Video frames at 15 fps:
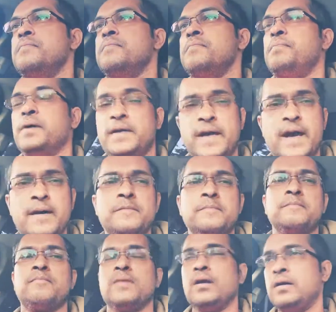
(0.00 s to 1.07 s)
But yeah,
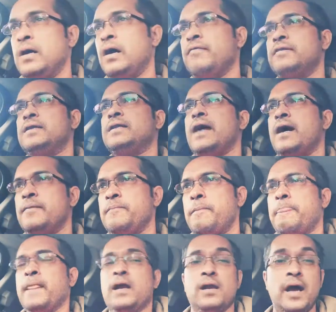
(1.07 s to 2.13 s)
other than that,
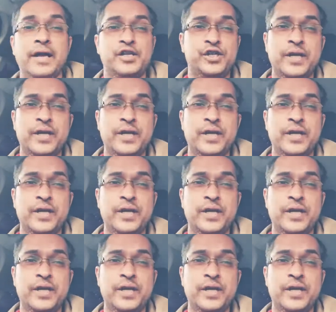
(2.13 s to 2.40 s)
like,